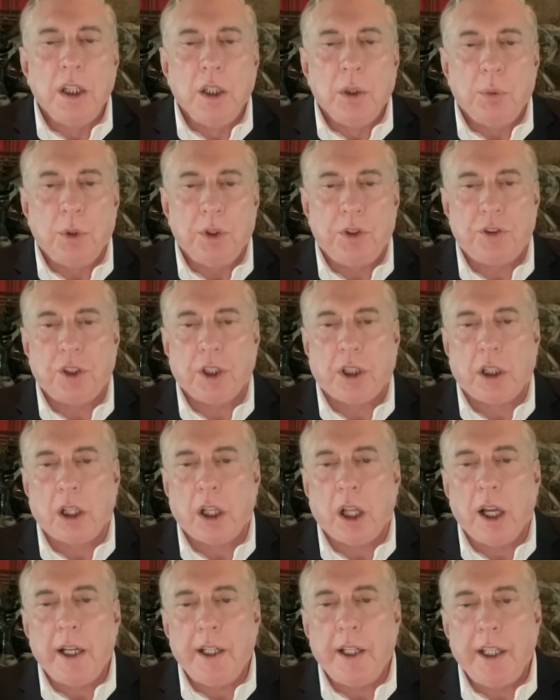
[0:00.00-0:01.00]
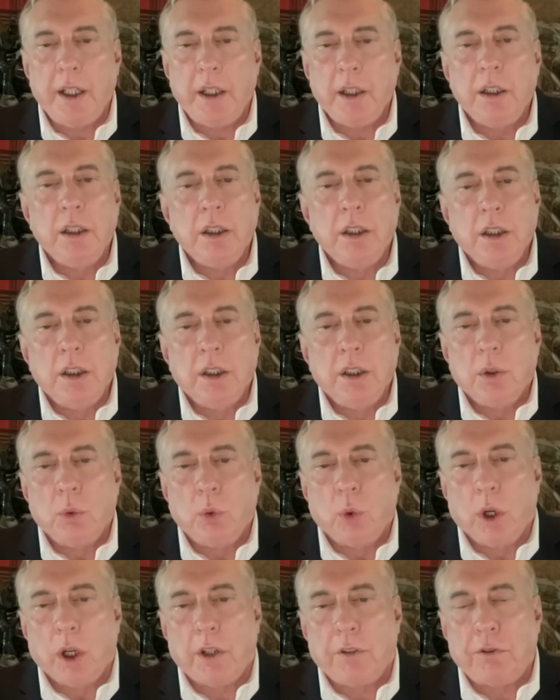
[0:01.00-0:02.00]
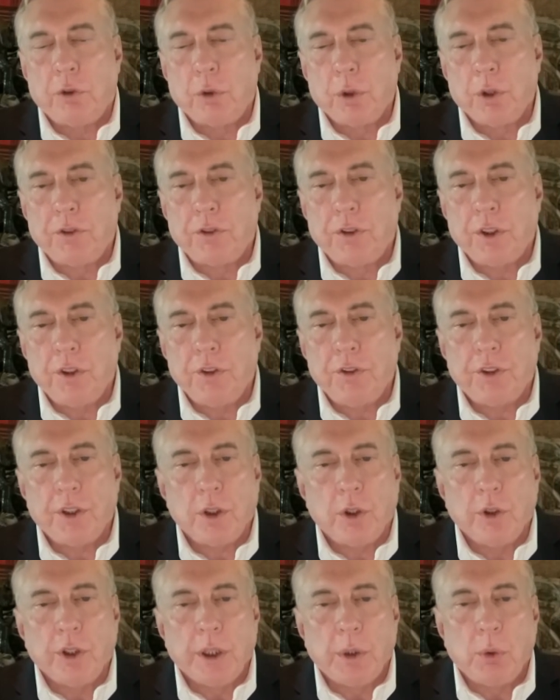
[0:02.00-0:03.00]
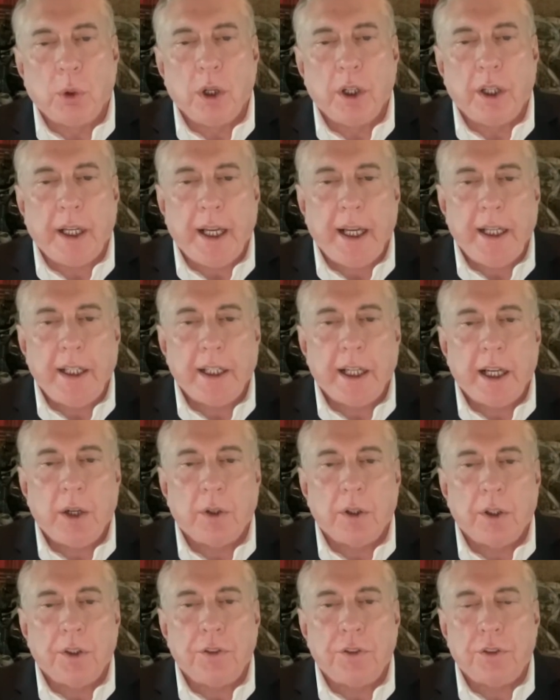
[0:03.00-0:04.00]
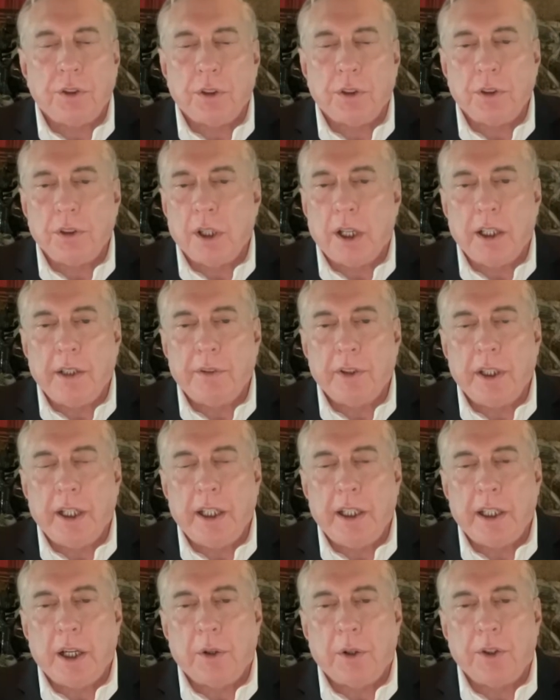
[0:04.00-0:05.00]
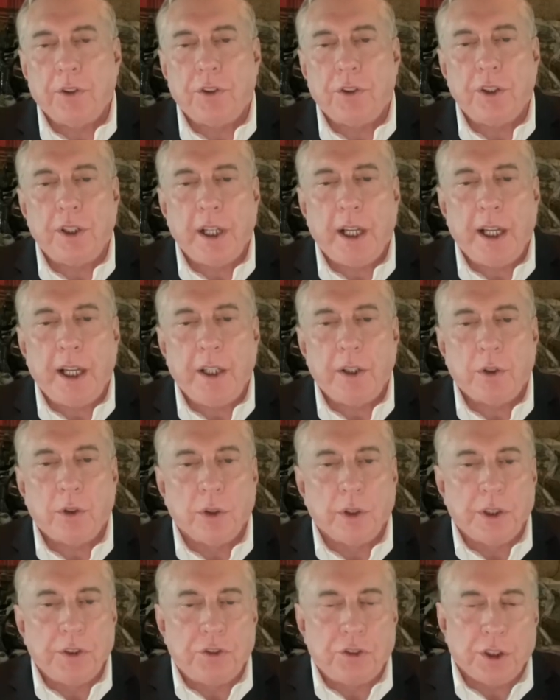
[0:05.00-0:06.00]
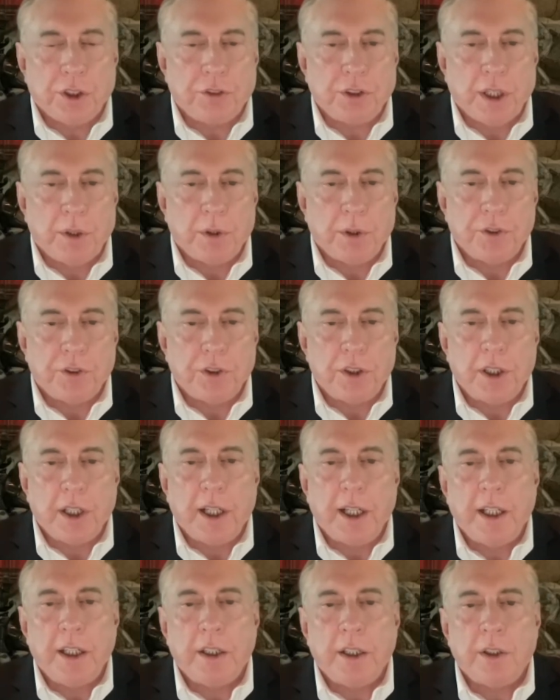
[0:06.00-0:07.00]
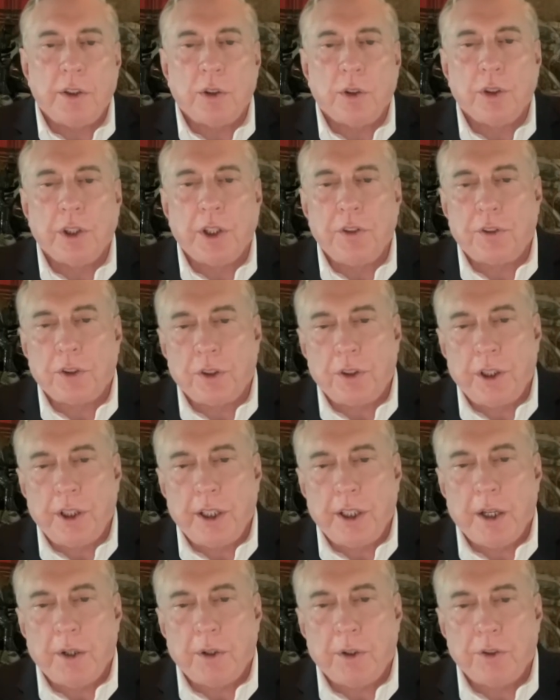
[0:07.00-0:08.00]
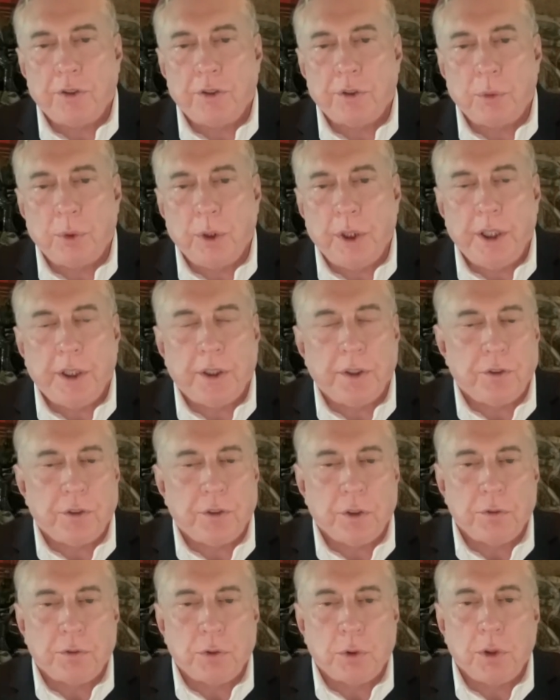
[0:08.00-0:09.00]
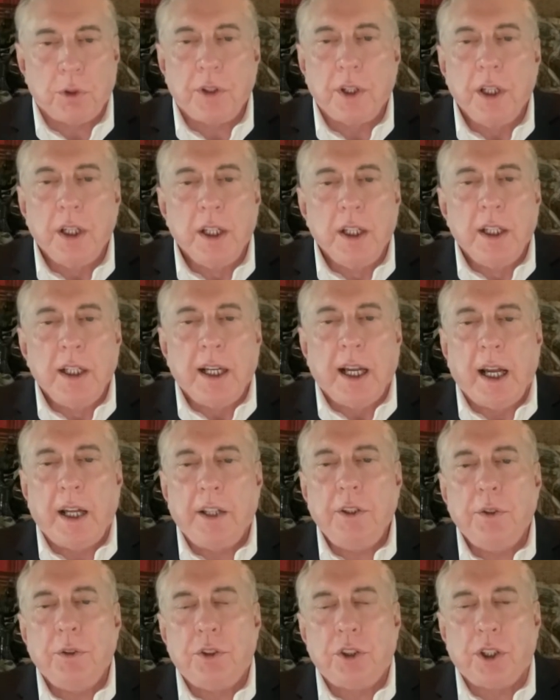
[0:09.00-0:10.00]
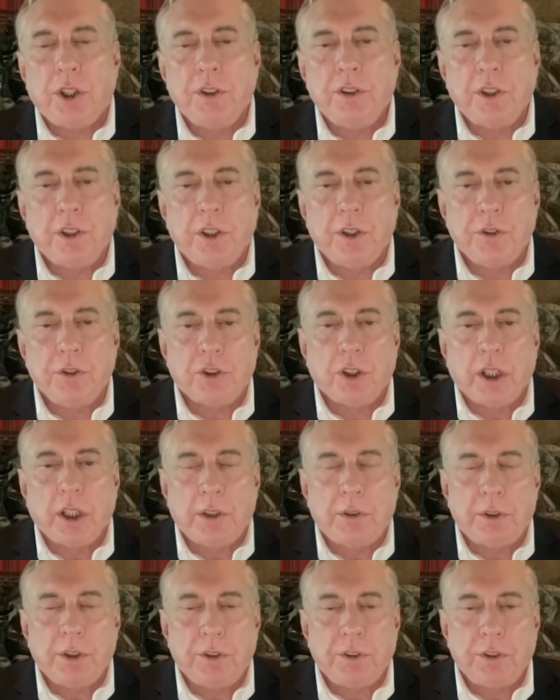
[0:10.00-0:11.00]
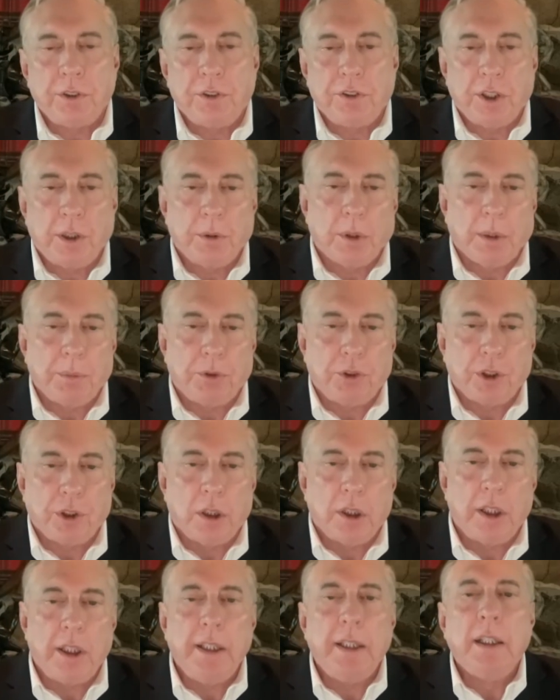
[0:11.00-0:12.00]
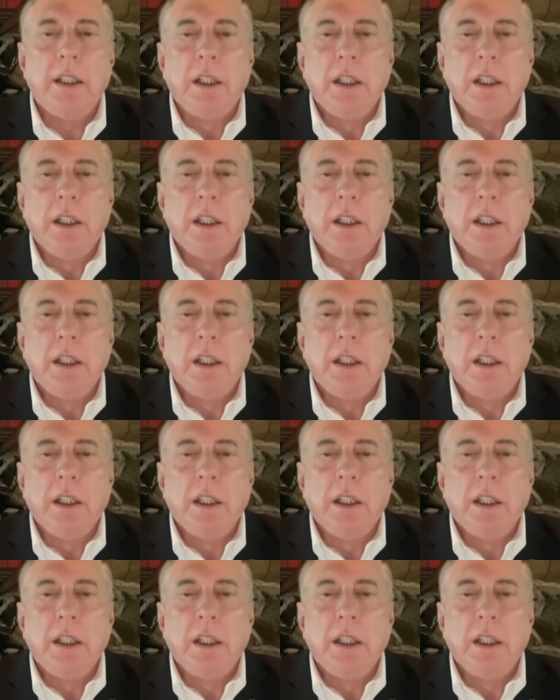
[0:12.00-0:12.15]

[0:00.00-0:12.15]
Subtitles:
with declining workforces that only work 8 hours or not even 8 hours a day or only 6 hours a day or only 30 hours a week and so forth. How do you turn to those electorates and say, well, I'm sorry,